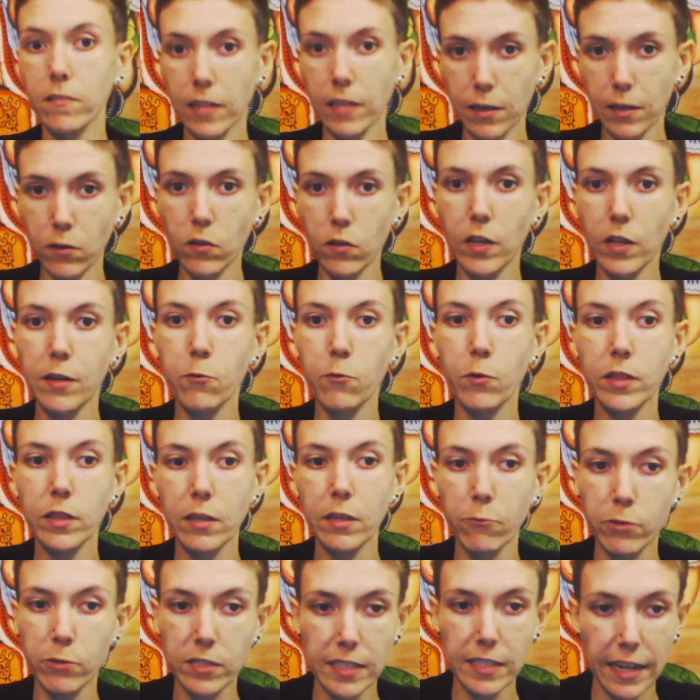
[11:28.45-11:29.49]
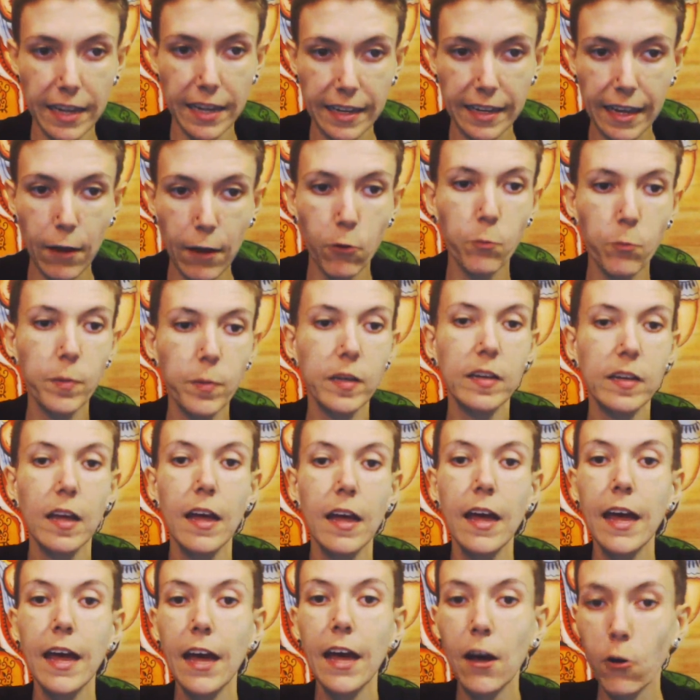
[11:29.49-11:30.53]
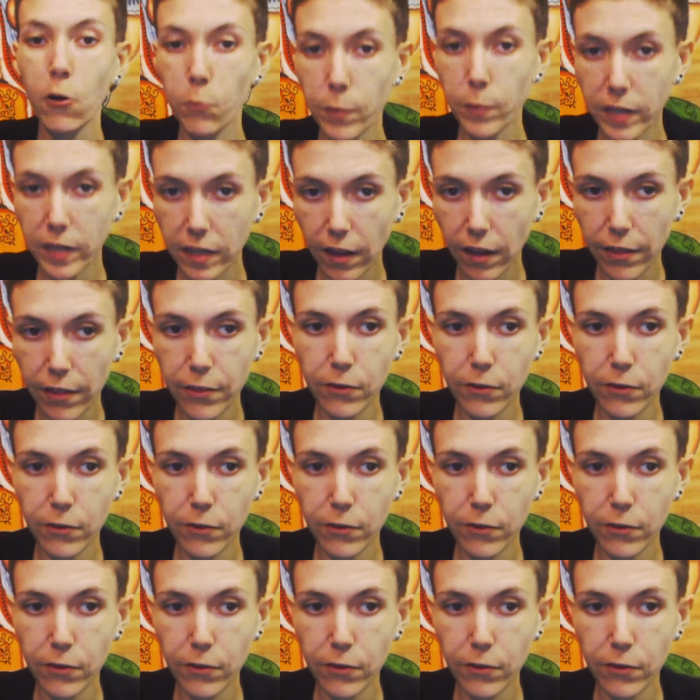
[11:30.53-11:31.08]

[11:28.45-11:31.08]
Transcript: like what they were saying, helping